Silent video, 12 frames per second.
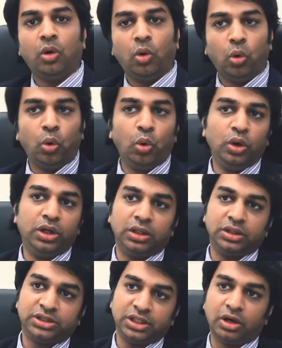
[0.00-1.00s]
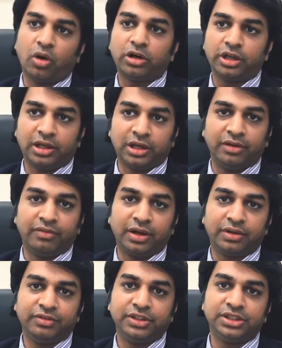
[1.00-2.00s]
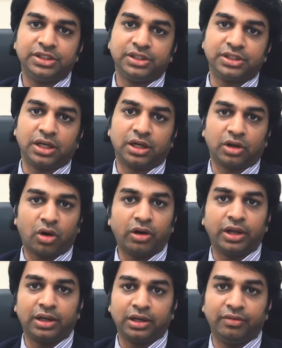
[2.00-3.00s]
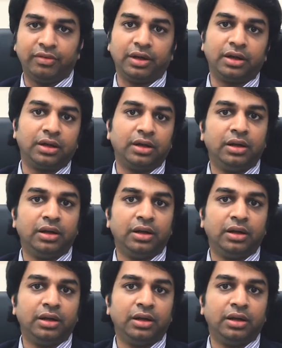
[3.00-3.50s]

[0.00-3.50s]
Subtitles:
old cirrhotic liver, which is a chronic liver,